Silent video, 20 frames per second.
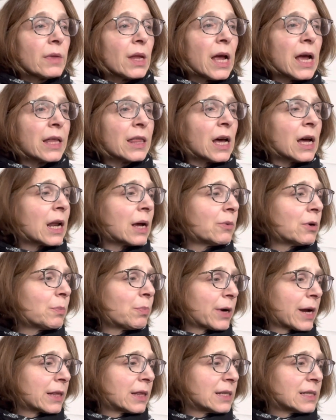I thought I would
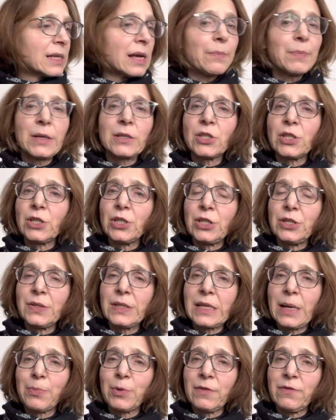break this up into two
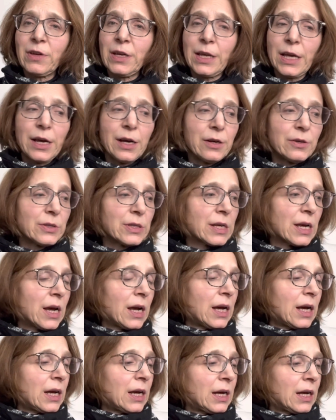separate videos,
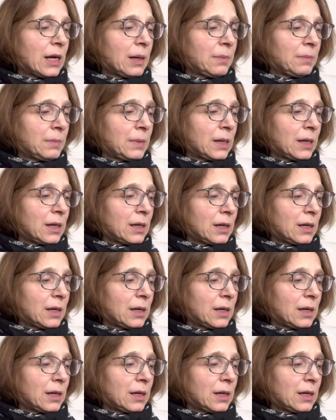um,